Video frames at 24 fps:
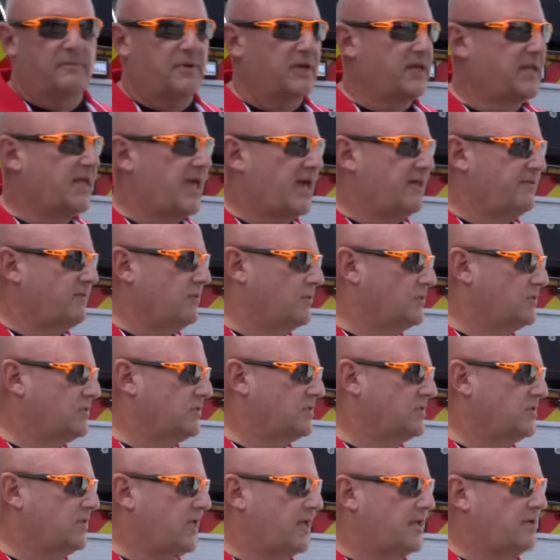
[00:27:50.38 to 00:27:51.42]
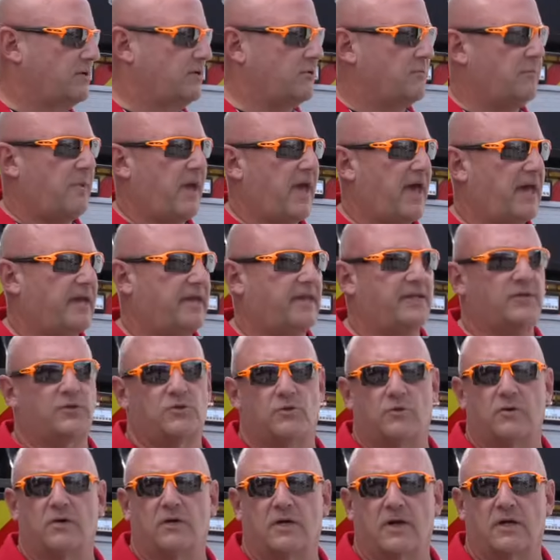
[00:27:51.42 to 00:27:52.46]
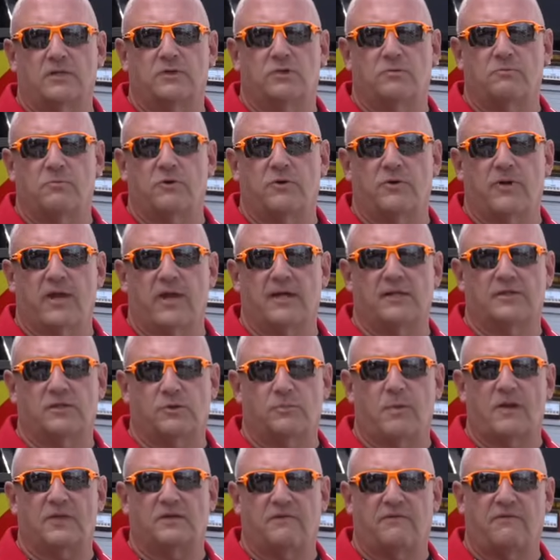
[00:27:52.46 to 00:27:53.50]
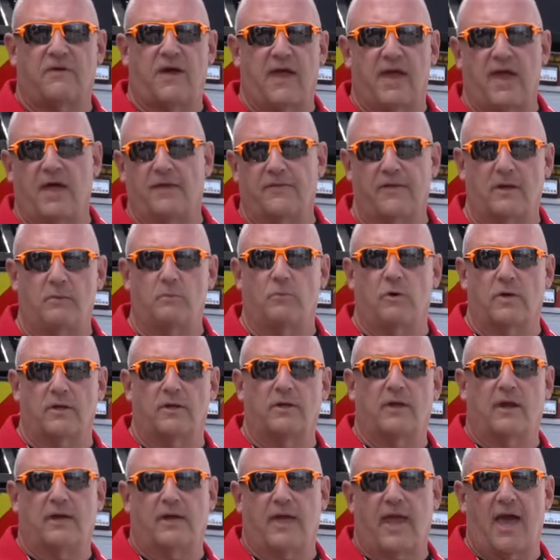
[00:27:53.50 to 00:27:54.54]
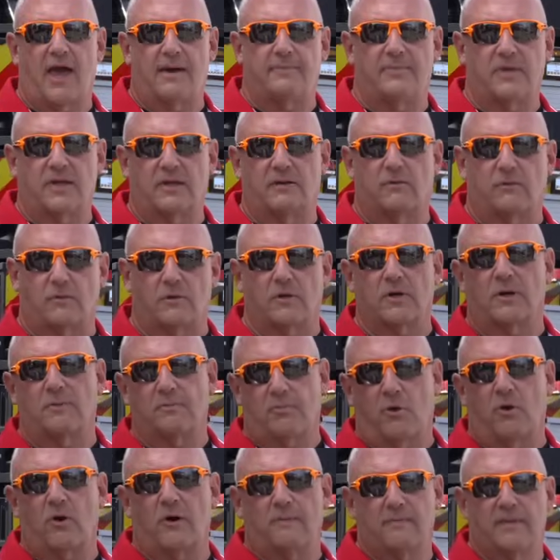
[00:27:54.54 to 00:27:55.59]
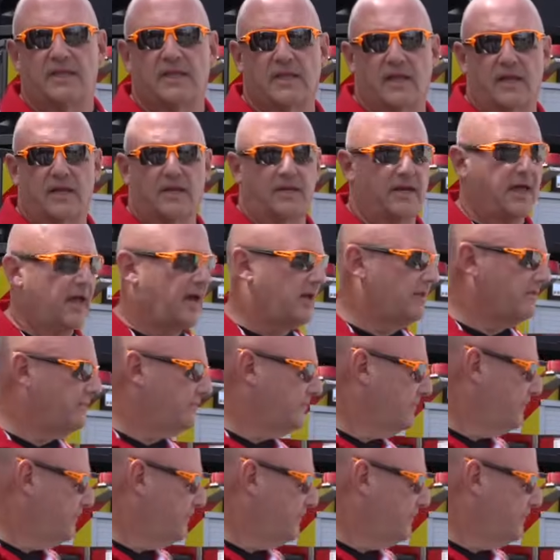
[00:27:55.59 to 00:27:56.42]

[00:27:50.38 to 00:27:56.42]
But again, there's a standard package where a customer can specify how they want a cabinet or compartment laid out.